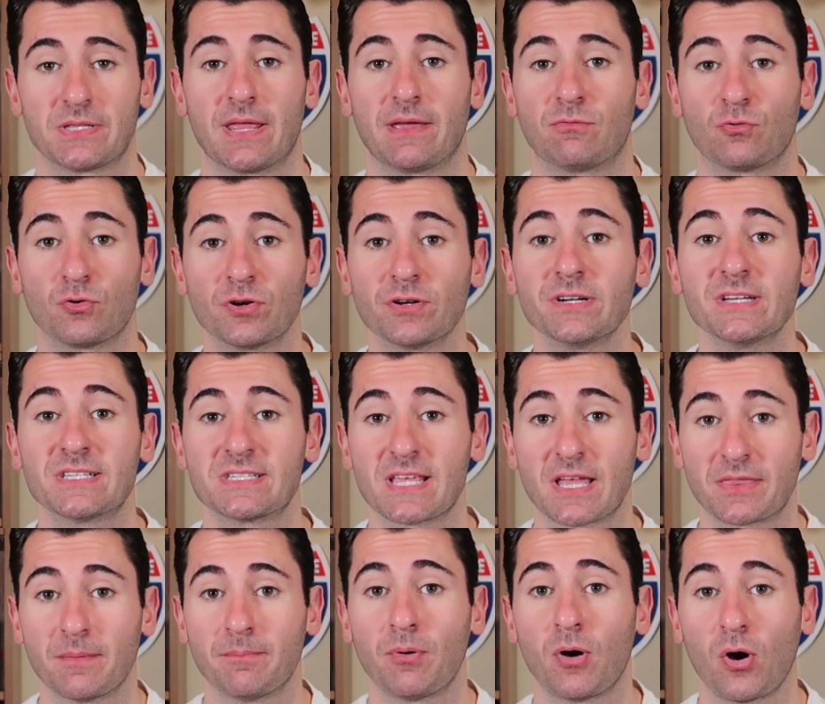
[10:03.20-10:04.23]
So they've really
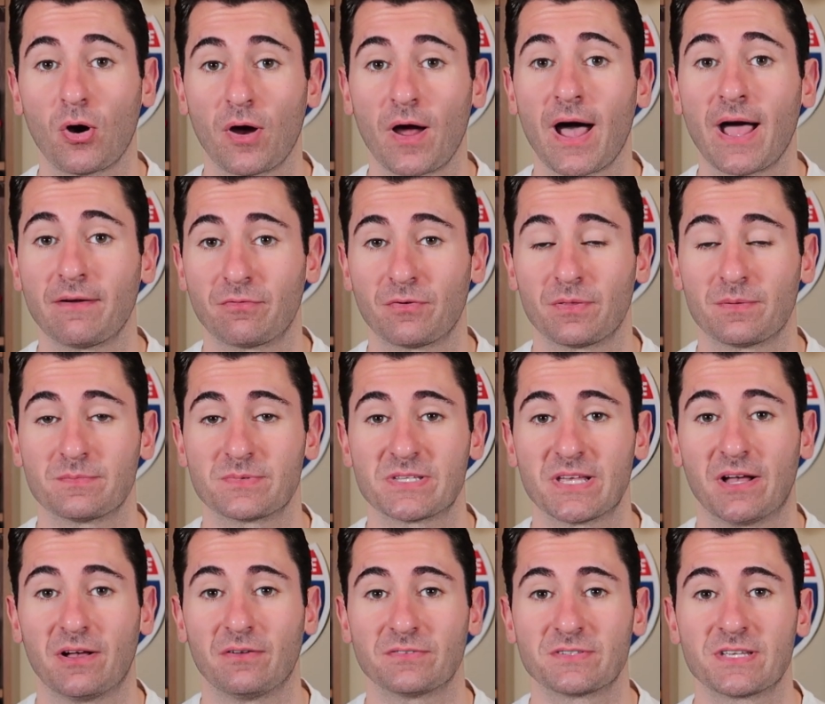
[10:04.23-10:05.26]
set the bar high for
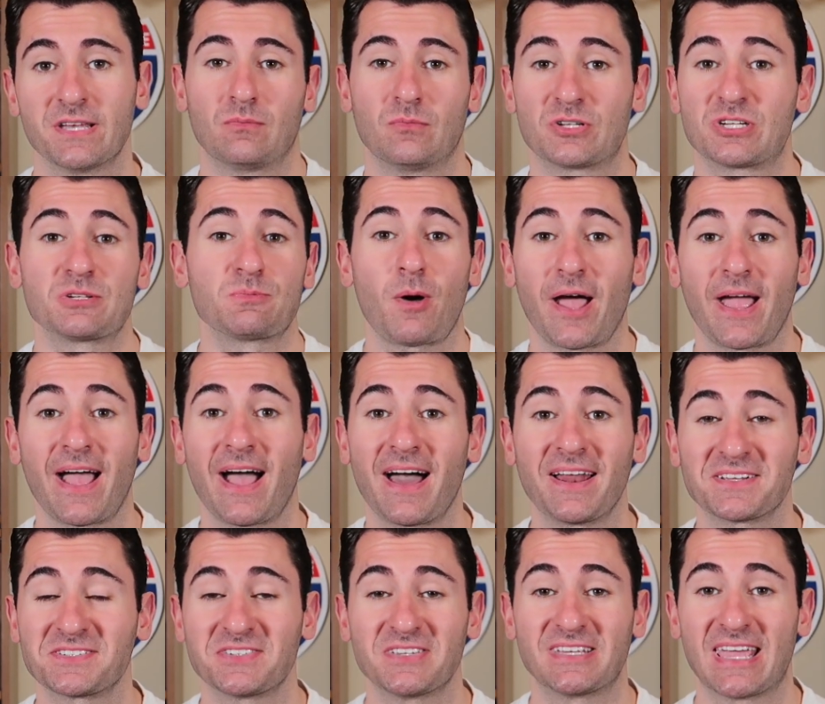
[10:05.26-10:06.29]
themselves, which is why I
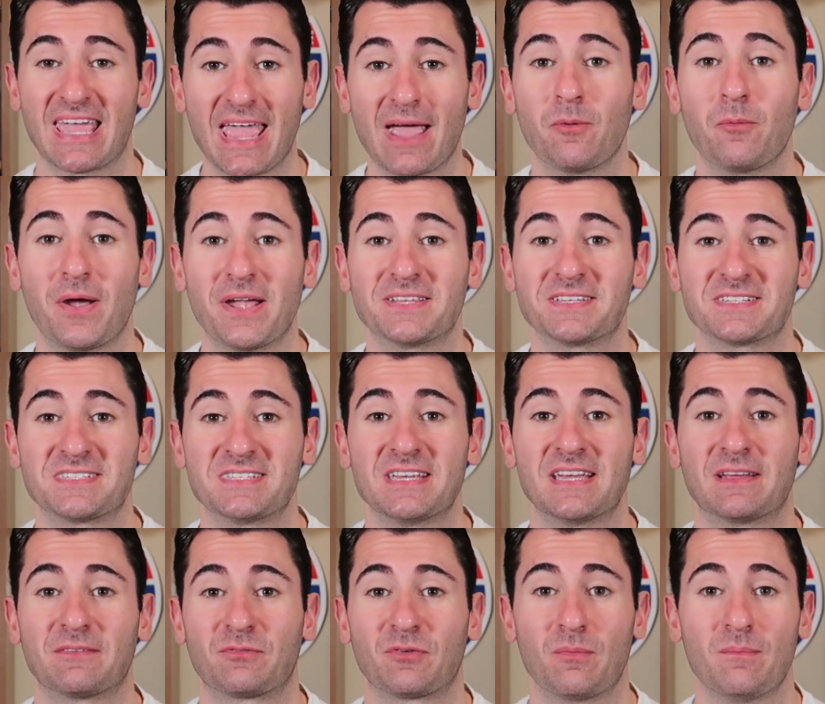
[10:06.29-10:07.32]
honestly can't wait to
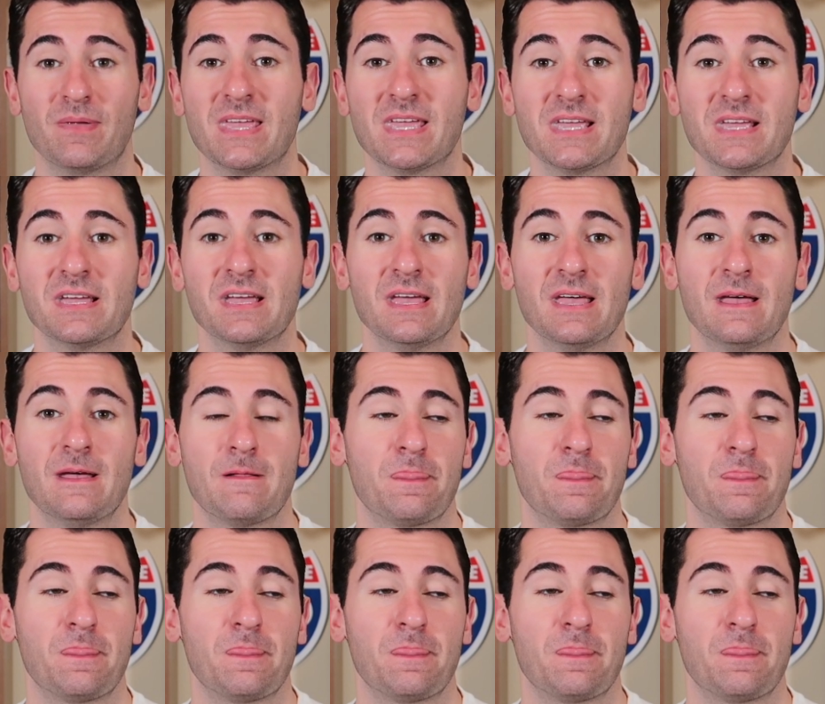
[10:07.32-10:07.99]
see it. For me,